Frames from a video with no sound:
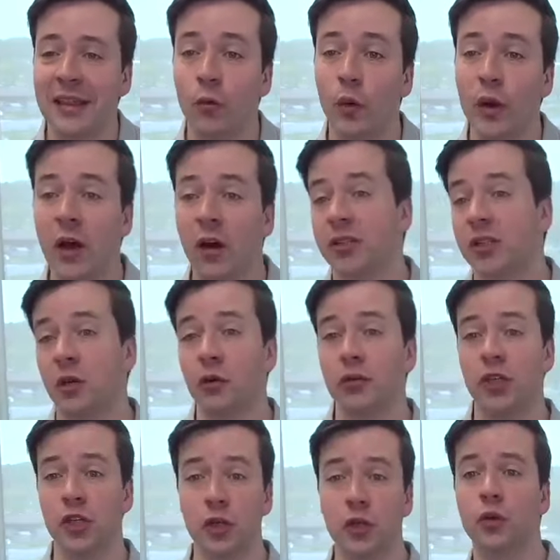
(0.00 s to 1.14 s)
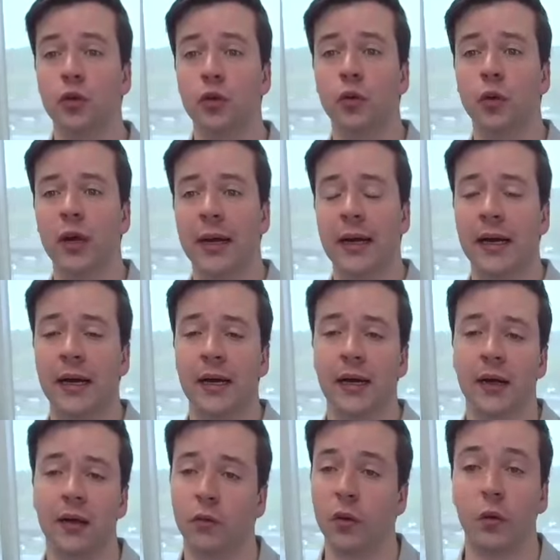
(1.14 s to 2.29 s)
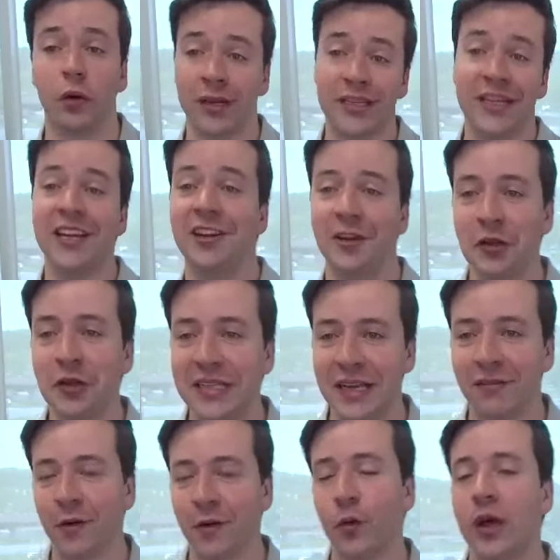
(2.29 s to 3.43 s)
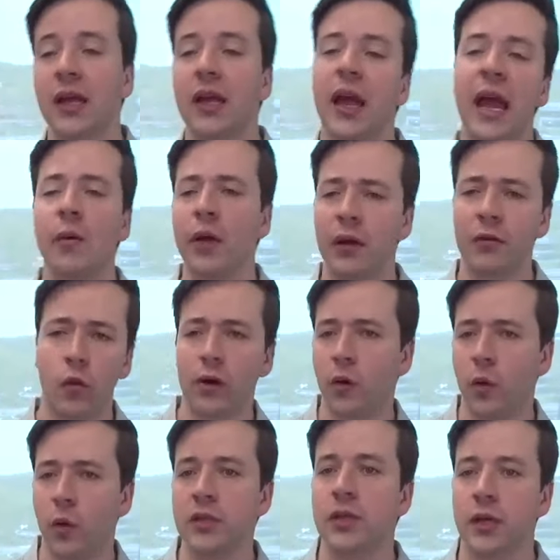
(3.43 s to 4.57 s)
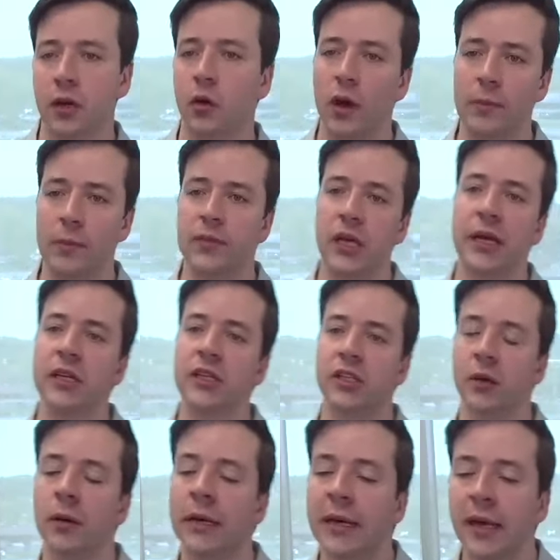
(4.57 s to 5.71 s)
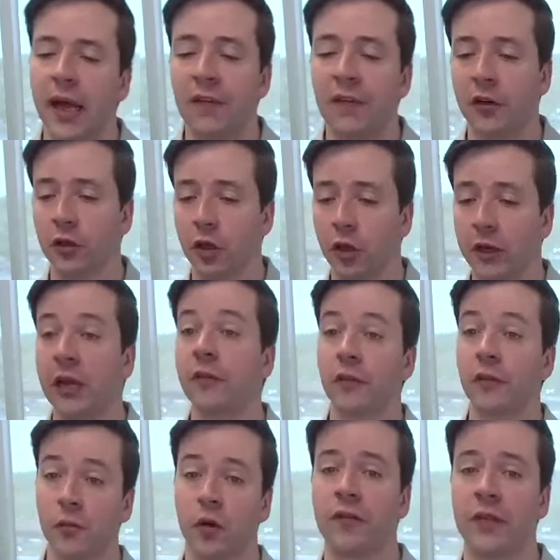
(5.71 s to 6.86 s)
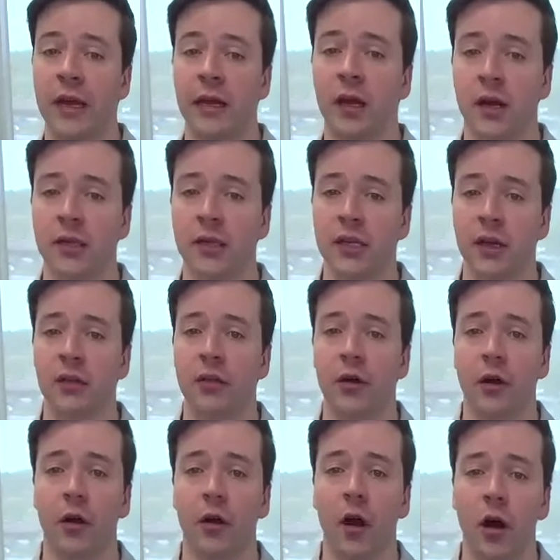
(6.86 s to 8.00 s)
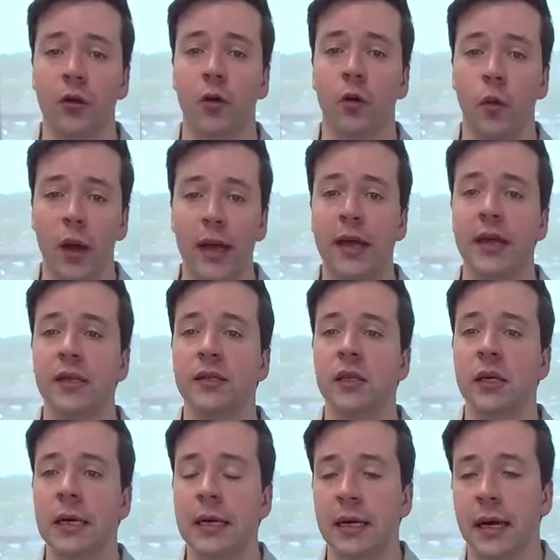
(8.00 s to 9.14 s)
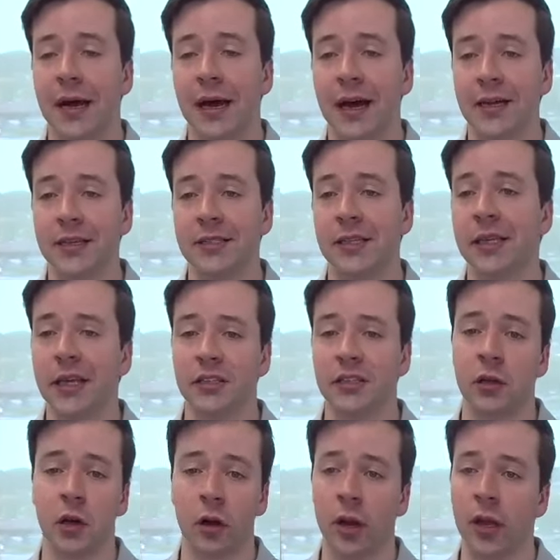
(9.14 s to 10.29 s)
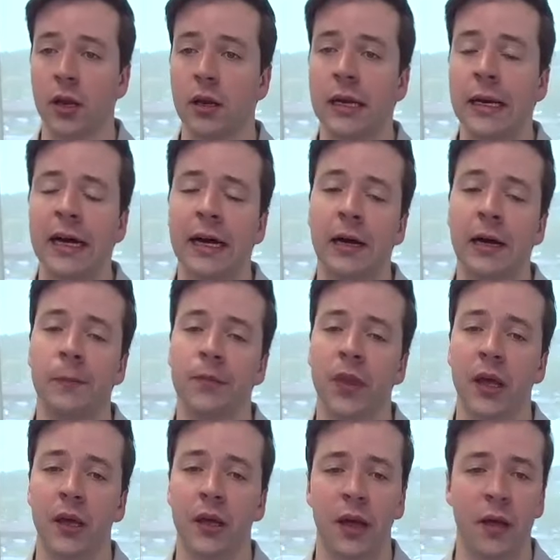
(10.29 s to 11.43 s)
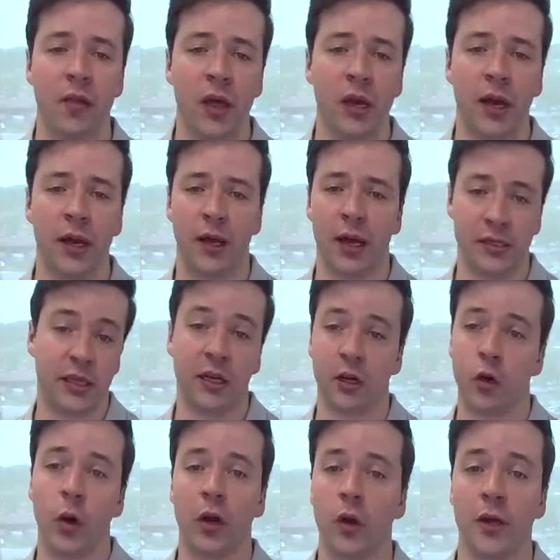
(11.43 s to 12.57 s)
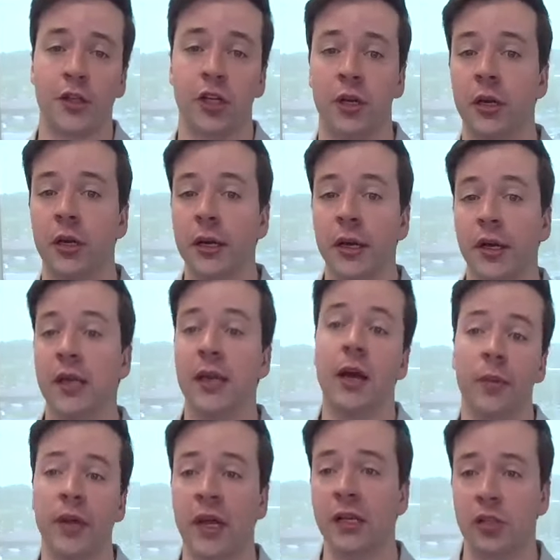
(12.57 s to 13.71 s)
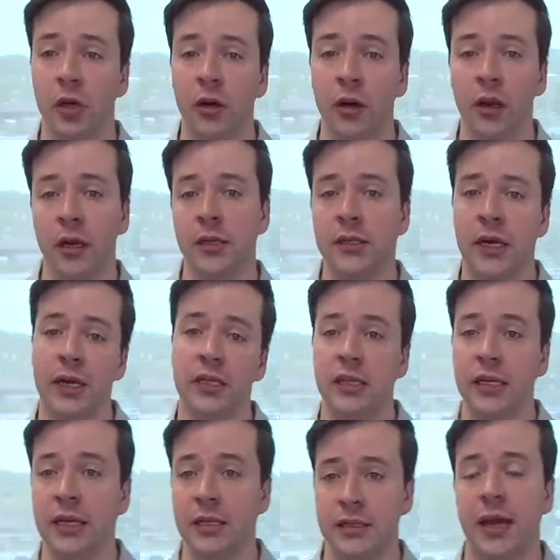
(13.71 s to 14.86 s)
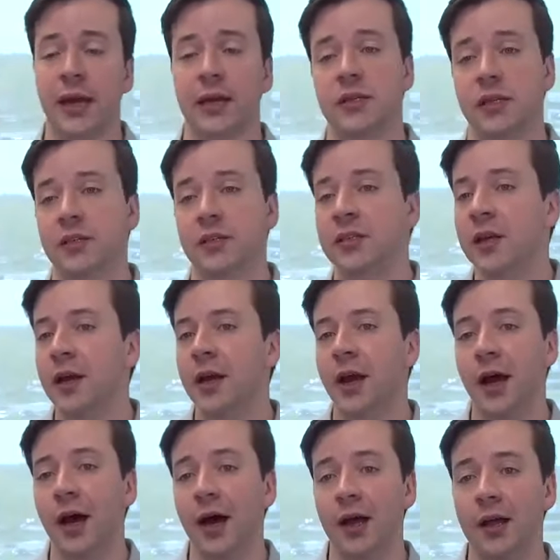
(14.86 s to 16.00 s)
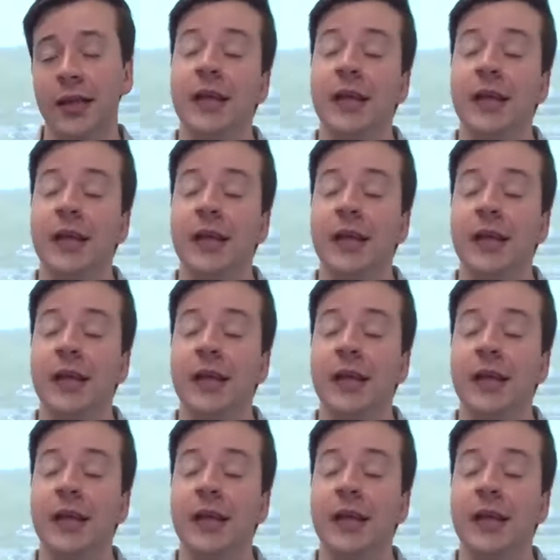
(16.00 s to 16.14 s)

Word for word: We also do, we will continue to do these every week, and we have one-on-ones on our website. So if you're looking for more of that content, there are other ways to get started. And then I see a quick question. Can you help me get started in Tennessee and Texas? The